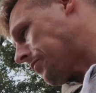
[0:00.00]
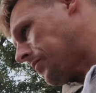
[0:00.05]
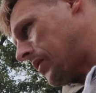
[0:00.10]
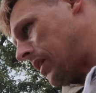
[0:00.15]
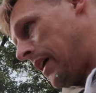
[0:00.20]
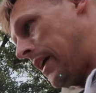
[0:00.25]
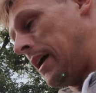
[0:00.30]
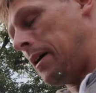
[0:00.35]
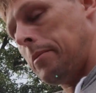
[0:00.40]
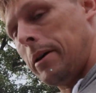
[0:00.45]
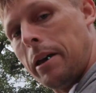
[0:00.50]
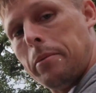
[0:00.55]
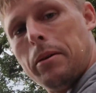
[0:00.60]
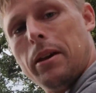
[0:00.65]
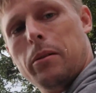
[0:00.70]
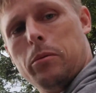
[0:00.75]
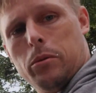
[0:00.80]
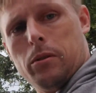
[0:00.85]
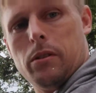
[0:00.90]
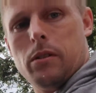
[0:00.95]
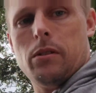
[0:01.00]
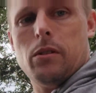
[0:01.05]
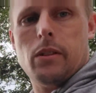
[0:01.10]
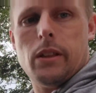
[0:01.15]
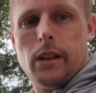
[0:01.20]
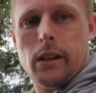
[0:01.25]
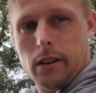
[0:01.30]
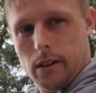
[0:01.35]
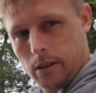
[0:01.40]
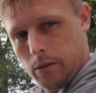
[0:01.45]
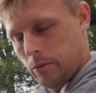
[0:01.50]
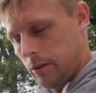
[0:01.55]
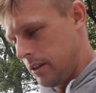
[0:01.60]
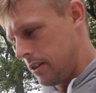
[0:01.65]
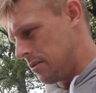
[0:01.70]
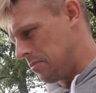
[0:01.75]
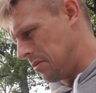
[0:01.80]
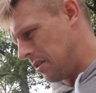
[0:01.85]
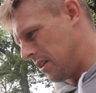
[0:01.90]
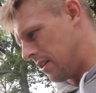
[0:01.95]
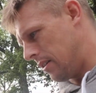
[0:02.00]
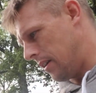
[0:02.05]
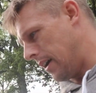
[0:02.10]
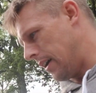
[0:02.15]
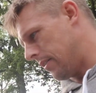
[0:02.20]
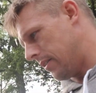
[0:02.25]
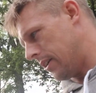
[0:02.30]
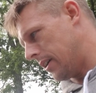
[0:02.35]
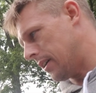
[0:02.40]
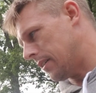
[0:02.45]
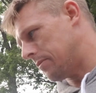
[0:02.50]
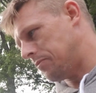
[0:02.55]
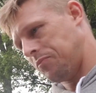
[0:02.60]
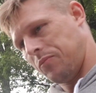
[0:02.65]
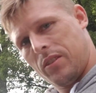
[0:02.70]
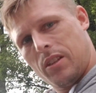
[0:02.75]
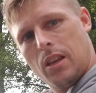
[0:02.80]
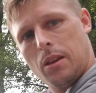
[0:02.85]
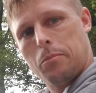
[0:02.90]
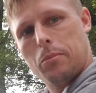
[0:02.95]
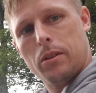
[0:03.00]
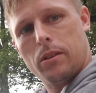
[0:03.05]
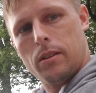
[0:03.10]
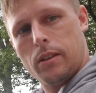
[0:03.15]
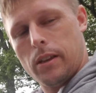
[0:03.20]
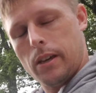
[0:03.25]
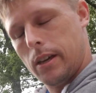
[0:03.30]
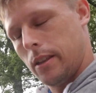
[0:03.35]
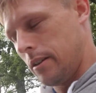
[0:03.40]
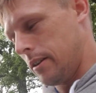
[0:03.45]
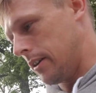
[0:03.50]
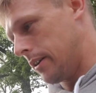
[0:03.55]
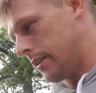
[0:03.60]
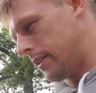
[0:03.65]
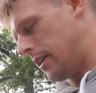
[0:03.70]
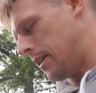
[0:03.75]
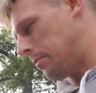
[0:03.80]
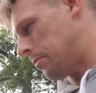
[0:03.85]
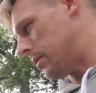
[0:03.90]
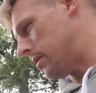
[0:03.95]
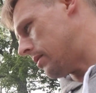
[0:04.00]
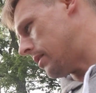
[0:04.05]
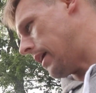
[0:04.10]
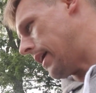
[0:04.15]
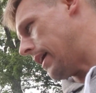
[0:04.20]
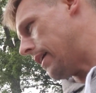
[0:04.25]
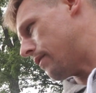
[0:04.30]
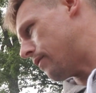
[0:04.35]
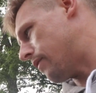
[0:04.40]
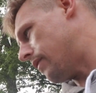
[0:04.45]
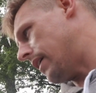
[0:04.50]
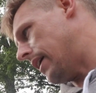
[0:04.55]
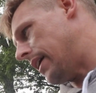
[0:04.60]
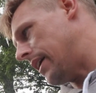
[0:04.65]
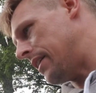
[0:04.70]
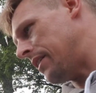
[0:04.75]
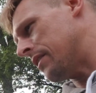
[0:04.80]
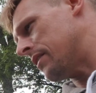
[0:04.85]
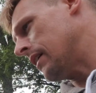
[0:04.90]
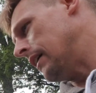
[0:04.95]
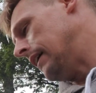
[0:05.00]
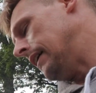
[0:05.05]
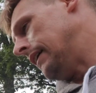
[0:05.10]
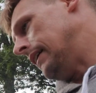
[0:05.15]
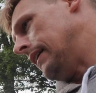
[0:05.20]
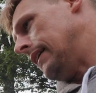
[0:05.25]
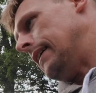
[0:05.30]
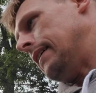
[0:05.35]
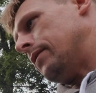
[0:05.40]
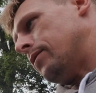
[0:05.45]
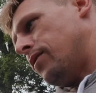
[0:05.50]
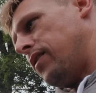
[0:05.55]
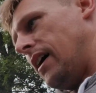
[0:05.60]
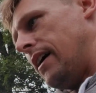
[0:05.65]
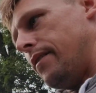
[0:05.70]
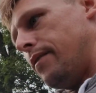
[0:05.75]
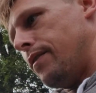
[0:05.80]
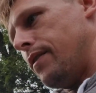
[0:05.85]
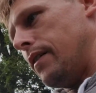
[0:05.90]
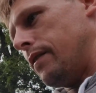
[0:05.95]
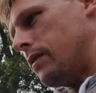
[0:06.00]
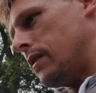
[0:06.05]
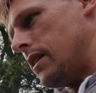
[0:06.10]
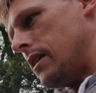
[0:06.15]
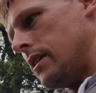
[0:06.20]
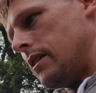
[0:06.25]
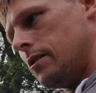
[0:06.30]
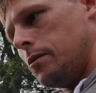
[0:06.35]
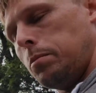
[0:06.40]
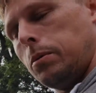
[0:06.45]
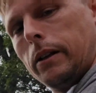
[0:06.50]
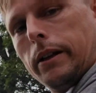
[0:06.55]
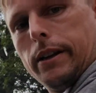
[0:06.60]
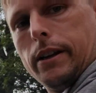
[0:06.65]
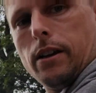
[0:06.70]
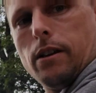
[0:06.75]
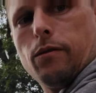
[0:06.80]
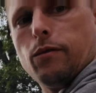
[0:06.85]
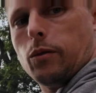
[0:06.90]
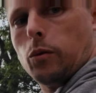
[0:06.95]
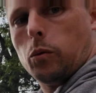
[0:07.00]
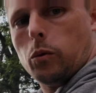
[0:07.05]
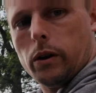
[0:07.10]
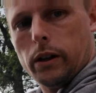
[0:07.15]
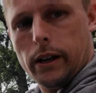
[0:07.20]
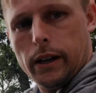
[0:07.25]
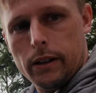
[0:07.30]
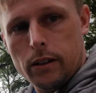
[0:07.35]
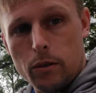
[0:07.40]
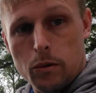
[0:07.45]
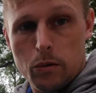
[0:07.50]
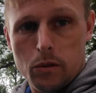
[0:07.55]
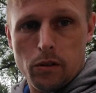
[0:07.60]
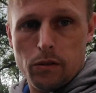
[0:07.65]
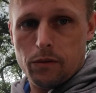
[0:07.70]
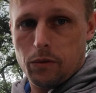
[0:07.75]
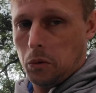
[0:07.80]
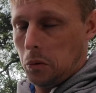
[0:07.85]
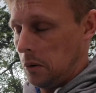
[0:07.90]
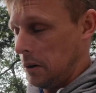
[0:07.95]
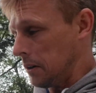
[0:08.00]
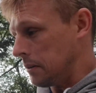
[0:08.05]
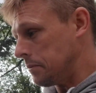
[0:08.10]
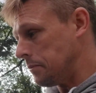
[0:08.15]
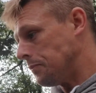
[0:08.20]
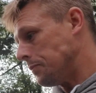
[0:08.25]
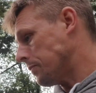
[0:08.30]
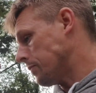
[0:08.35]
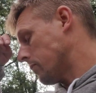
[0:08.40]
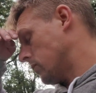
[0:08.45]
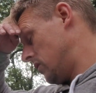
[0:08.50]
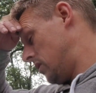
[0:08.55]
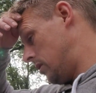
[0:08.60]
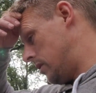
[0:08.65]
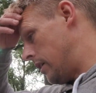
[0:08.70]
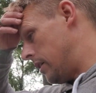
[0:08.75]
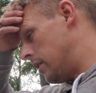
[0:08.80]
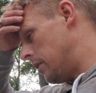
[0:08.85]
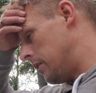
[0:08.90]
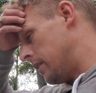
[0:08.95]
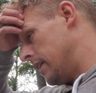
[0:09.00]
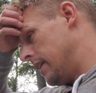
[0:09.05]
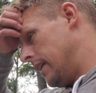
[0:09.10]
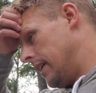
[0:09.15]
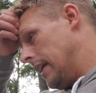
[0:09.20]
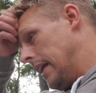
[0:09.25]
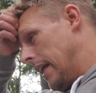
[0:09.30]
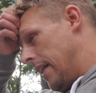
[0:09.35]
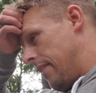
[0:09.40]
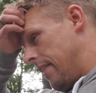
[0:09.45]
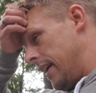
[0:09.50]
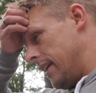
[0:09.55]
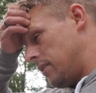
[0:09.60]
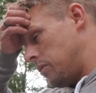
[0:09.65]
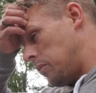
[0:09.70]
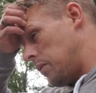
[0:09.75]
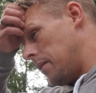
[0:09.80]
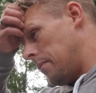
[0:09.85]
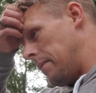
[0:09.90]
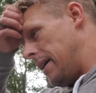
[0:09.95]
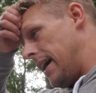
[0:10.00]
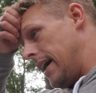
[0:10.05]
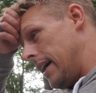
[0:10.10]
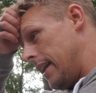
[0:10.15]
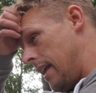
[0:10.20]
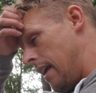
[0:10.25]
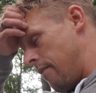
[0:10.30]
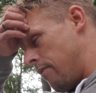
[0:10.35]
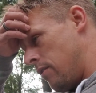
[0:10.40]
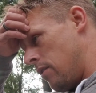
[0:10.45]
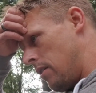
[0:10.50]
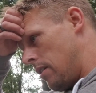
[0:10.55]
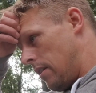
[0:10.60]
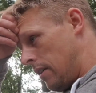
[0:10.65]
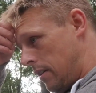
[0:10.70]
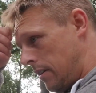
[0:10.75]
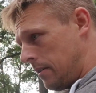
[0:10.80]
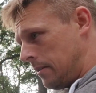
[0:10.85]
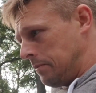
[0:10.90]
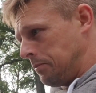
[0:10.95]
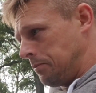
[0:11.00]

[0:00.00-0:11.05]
and I may be able to do that anyways, but I'd rather keep it together, keep it safe, and 550 is plenty for what I use it for. So that's where I'm at. If you